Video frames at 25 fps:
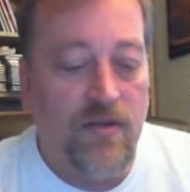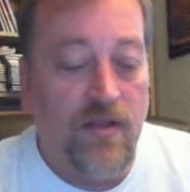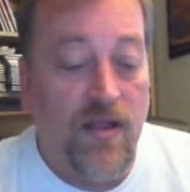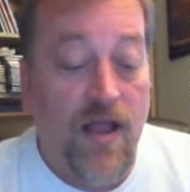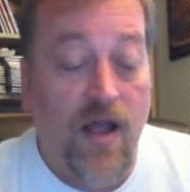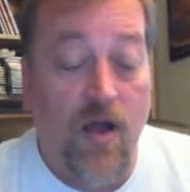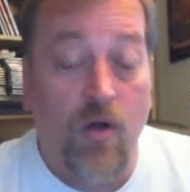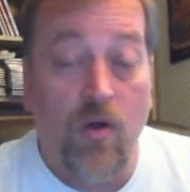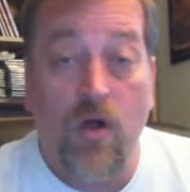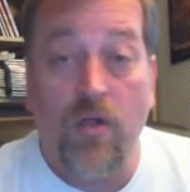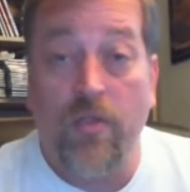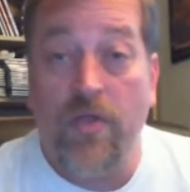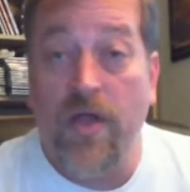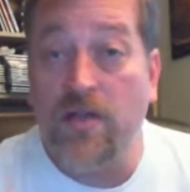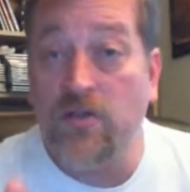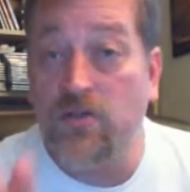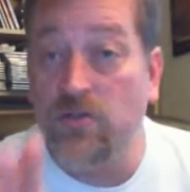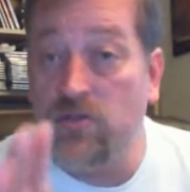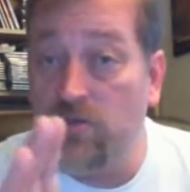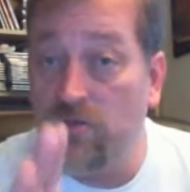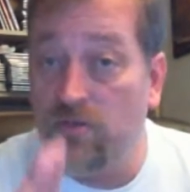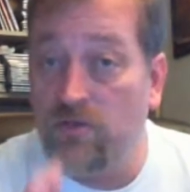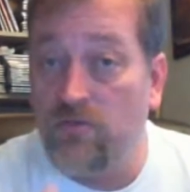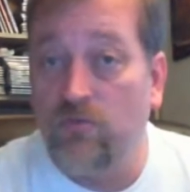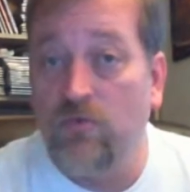all that
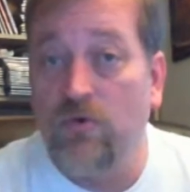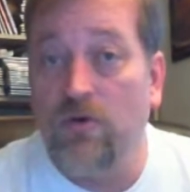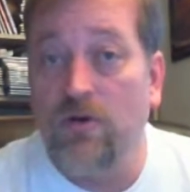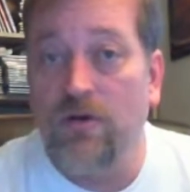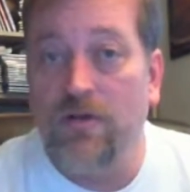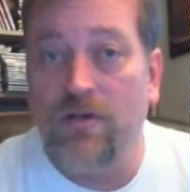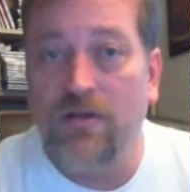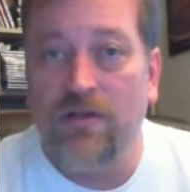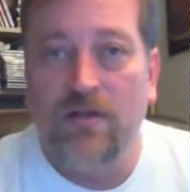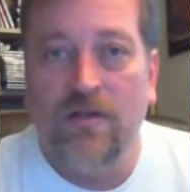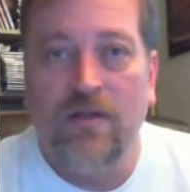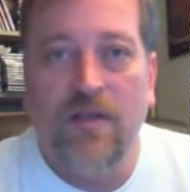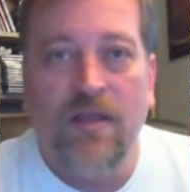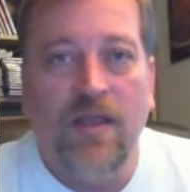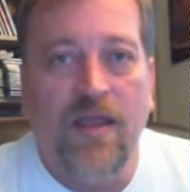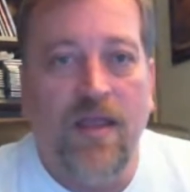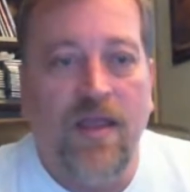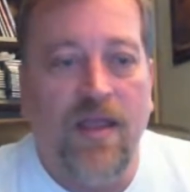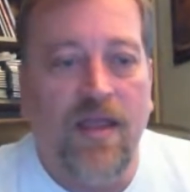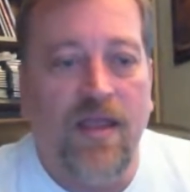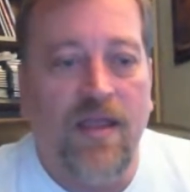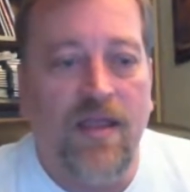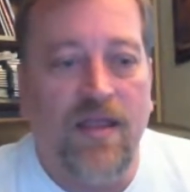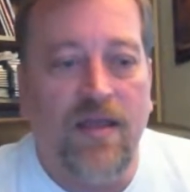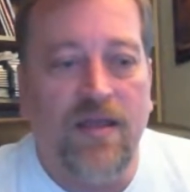should work,
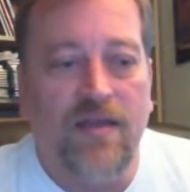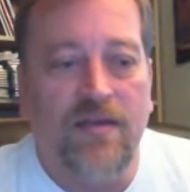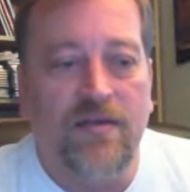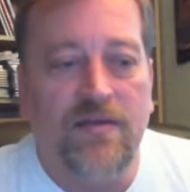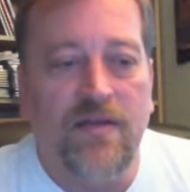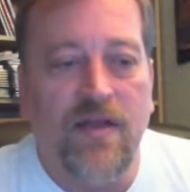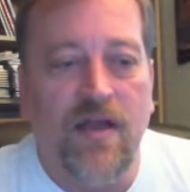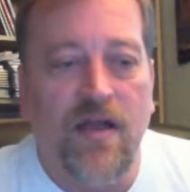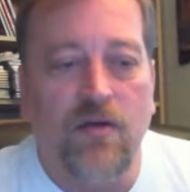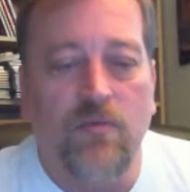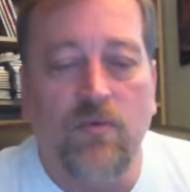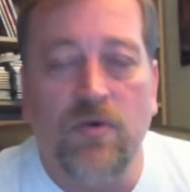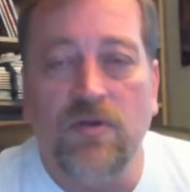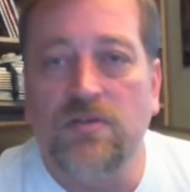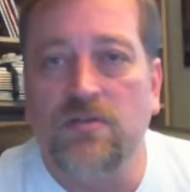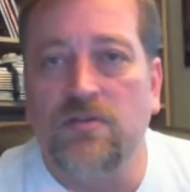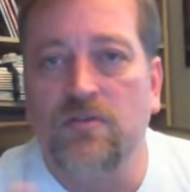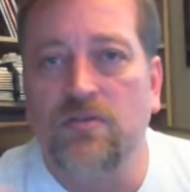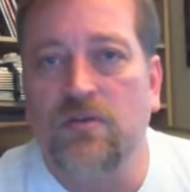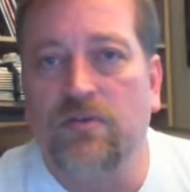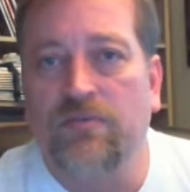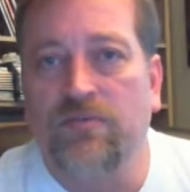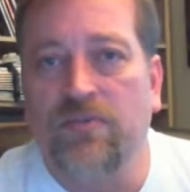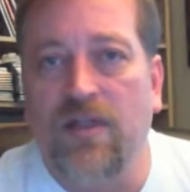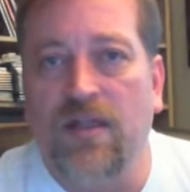and what to
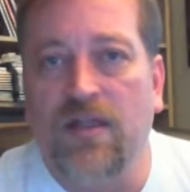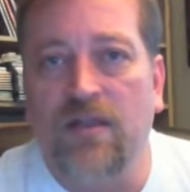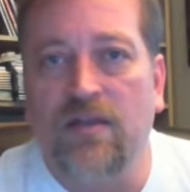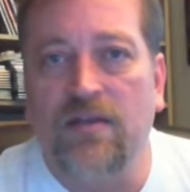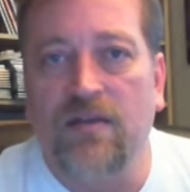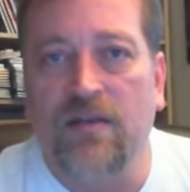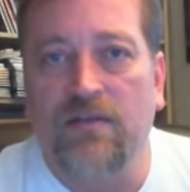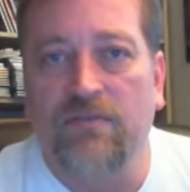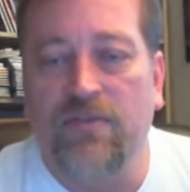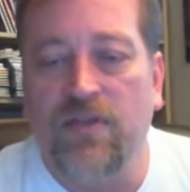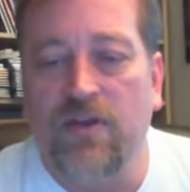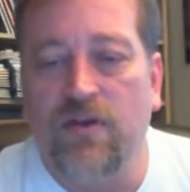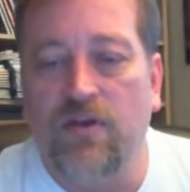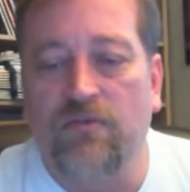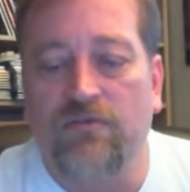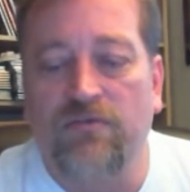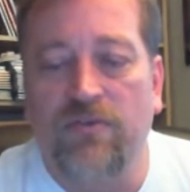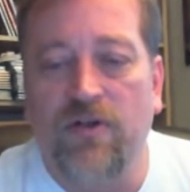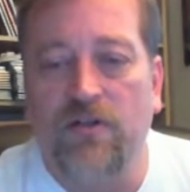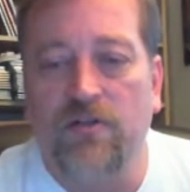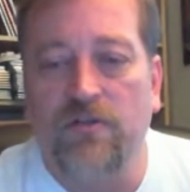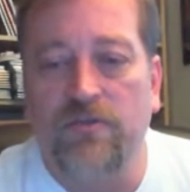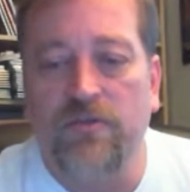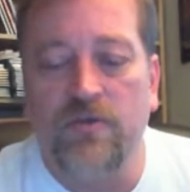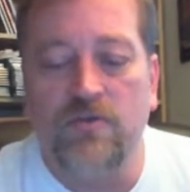do if they don't
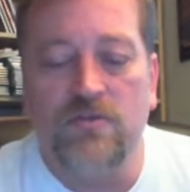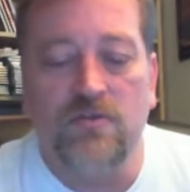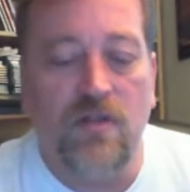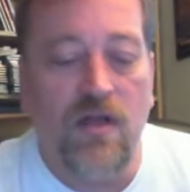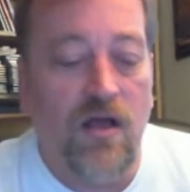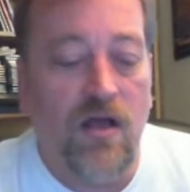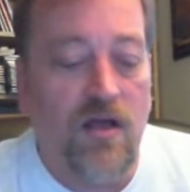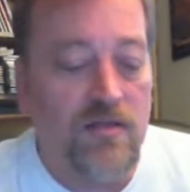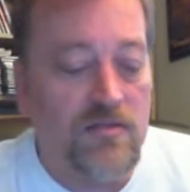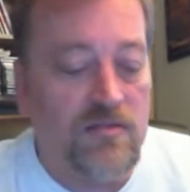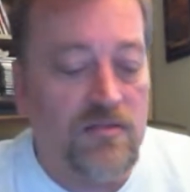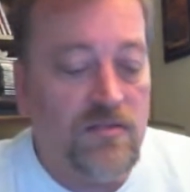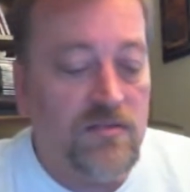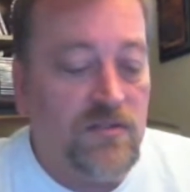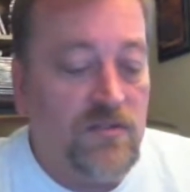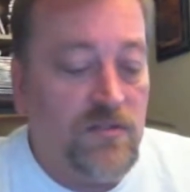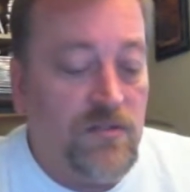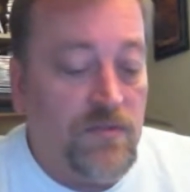follow those laws.